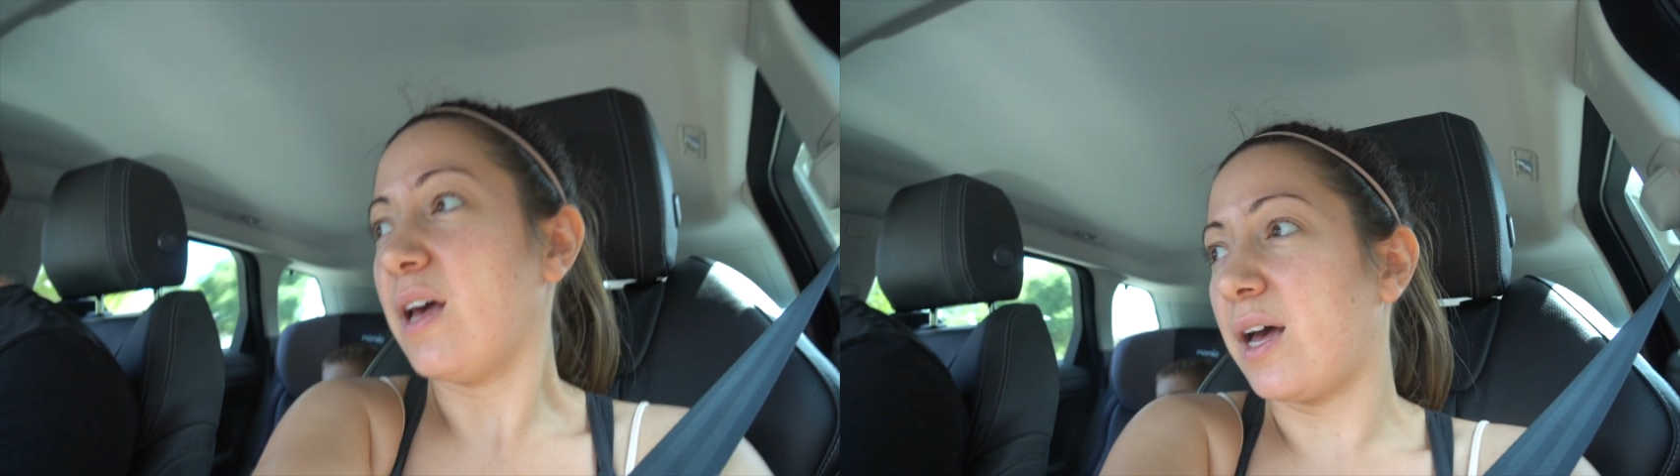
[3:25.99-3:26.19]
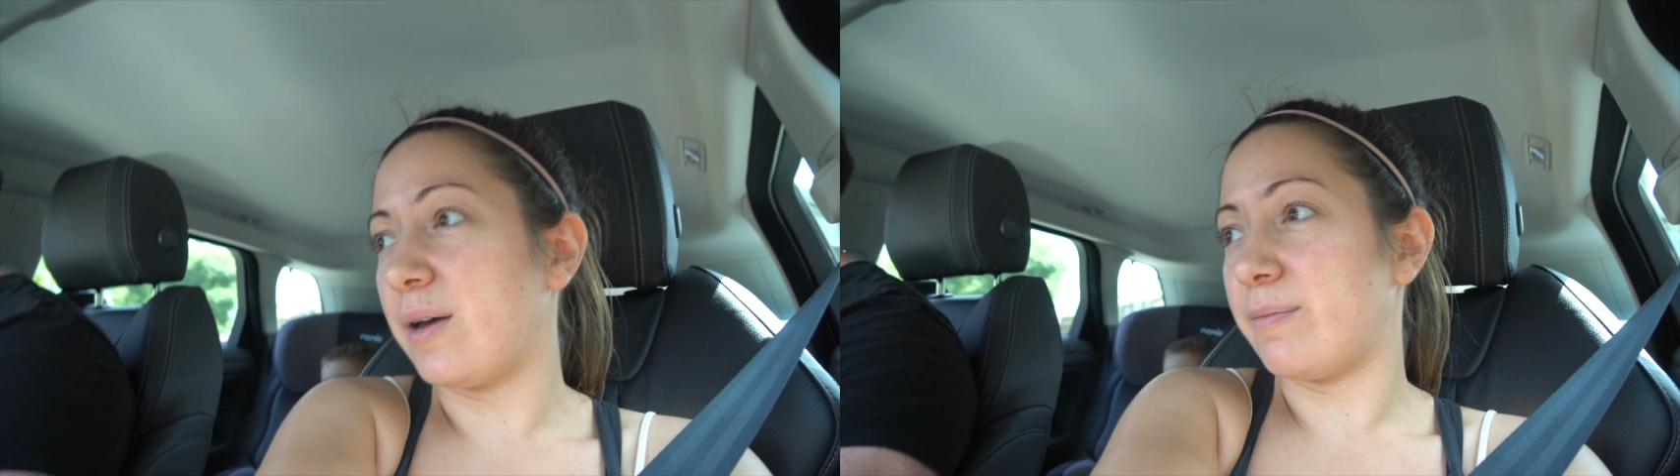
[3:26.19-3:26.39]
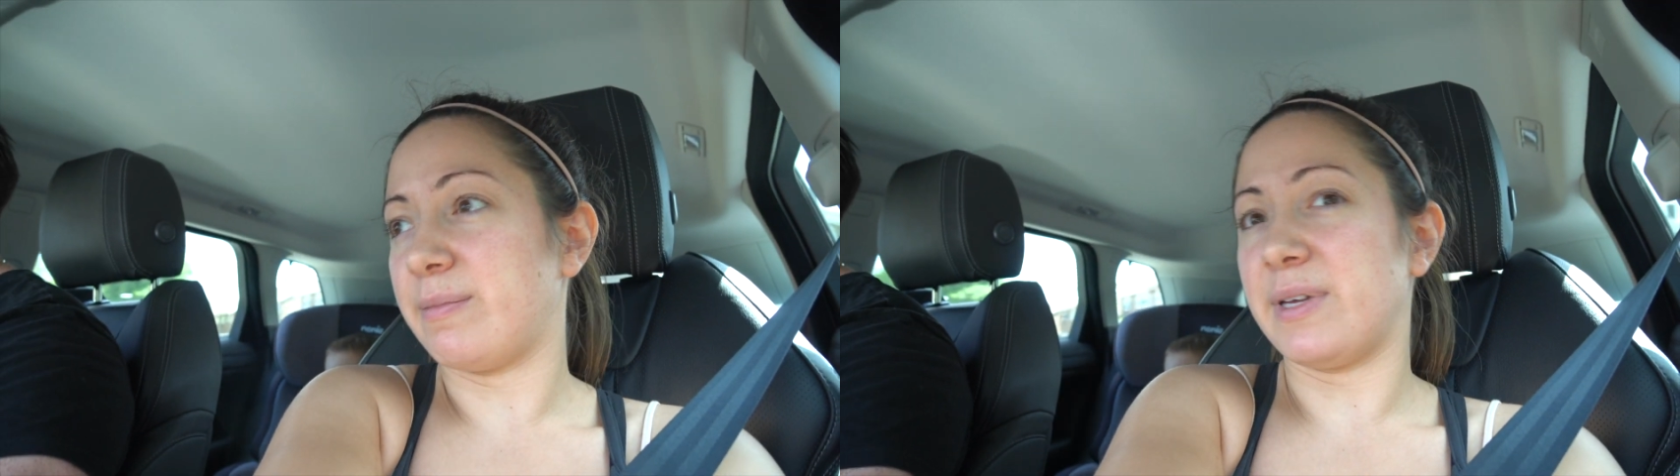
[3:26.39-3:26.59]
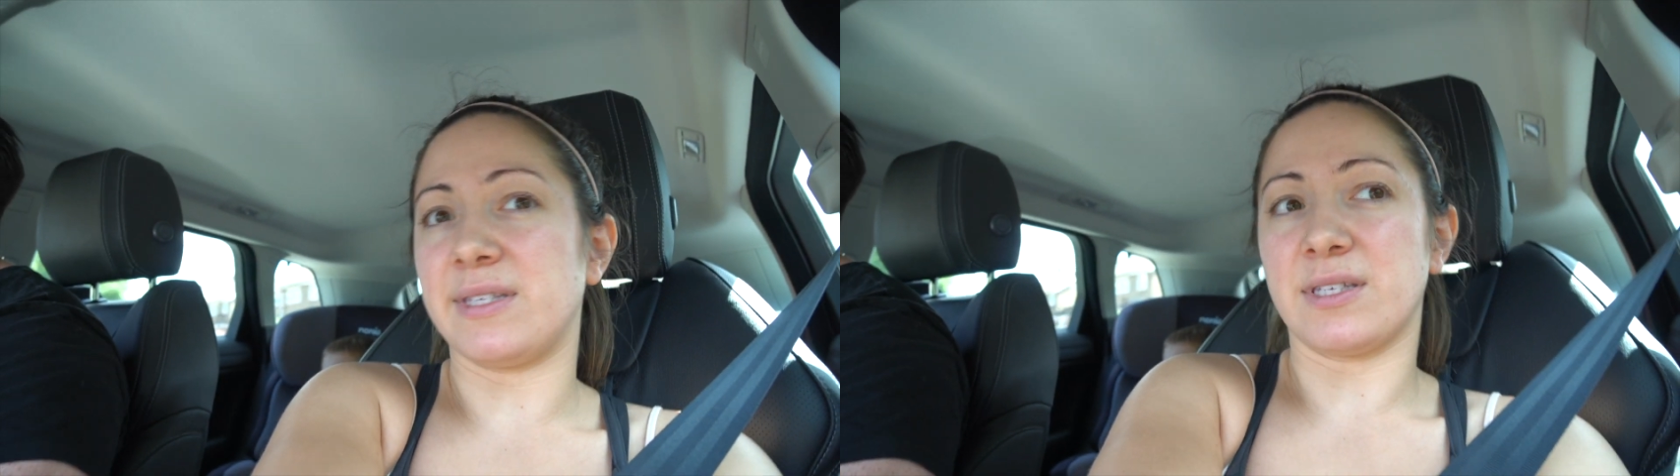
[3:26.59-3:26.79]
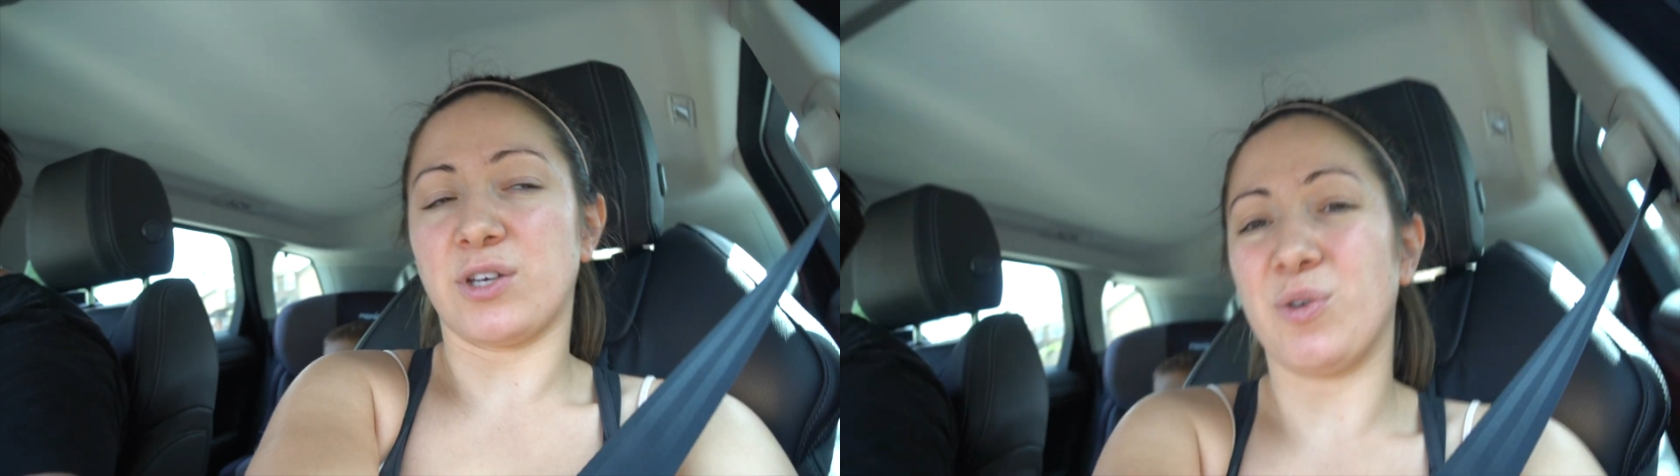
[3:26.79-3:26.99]
Um,
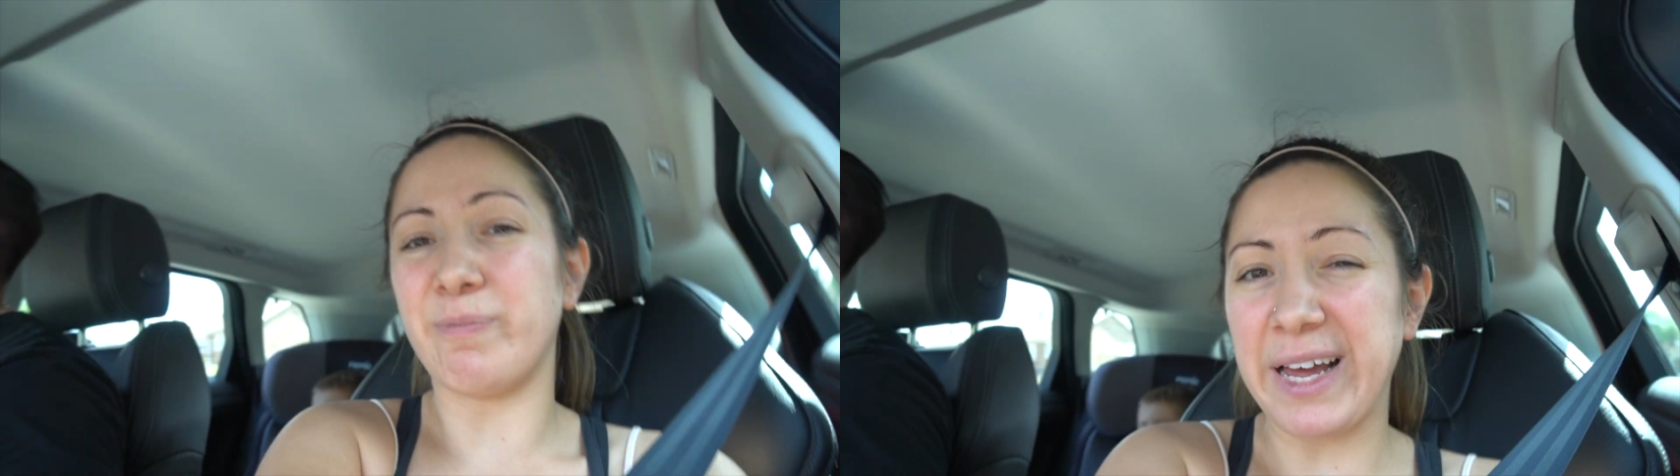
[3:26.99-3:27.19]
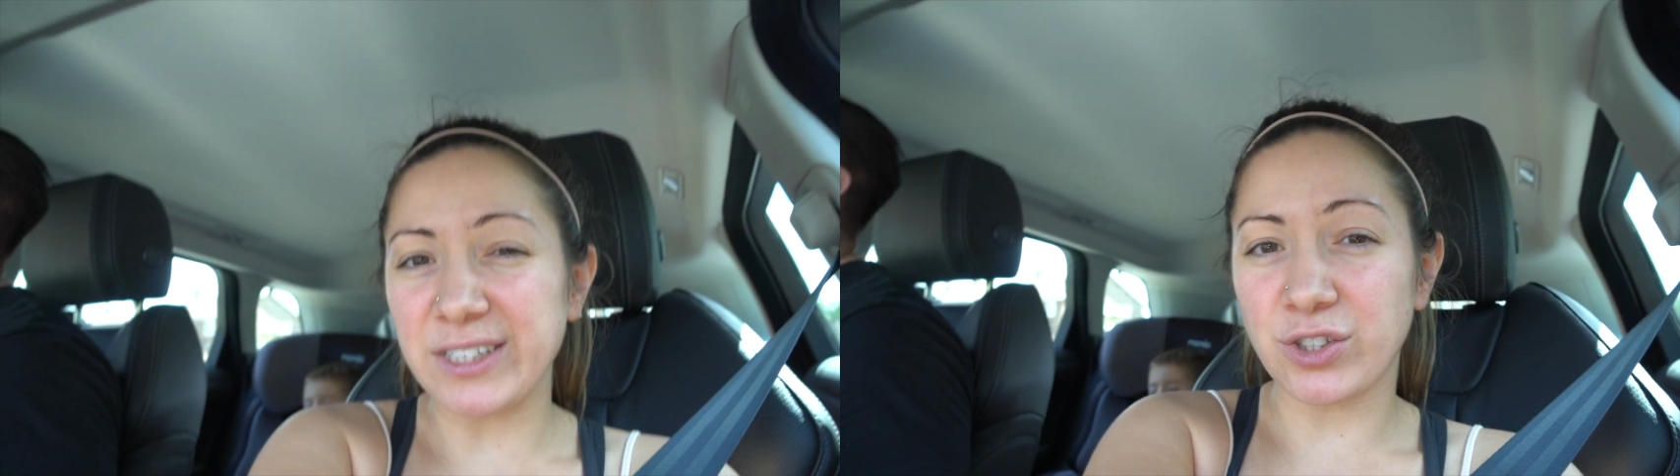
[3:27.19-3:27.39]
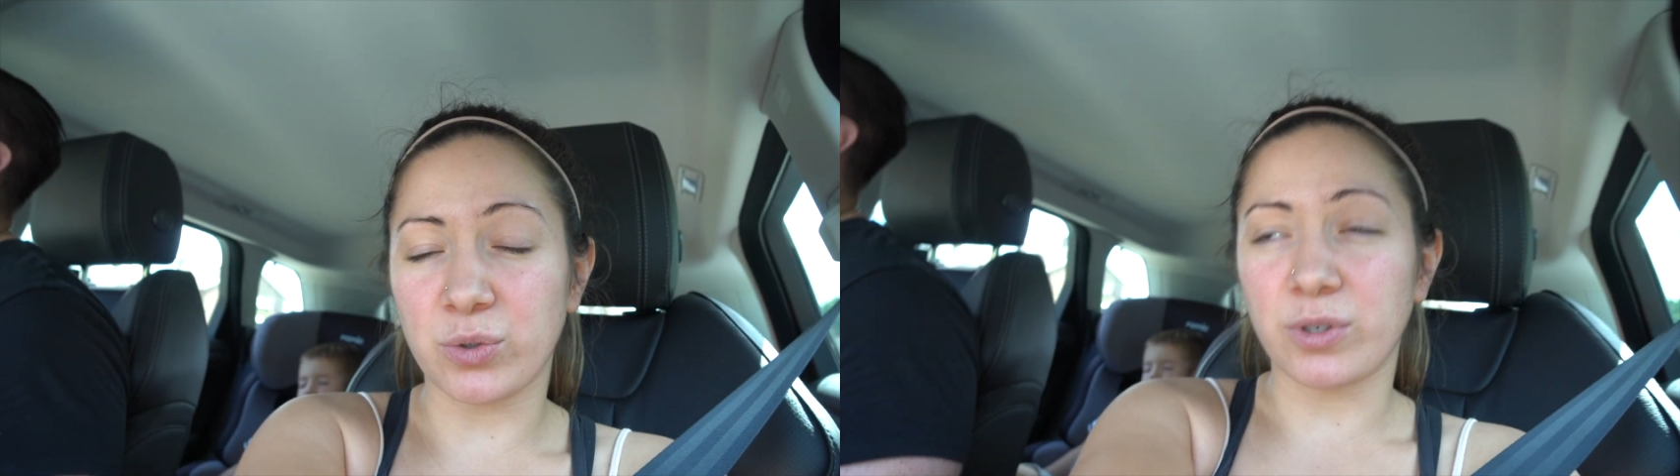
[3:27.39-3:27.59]
is a good match or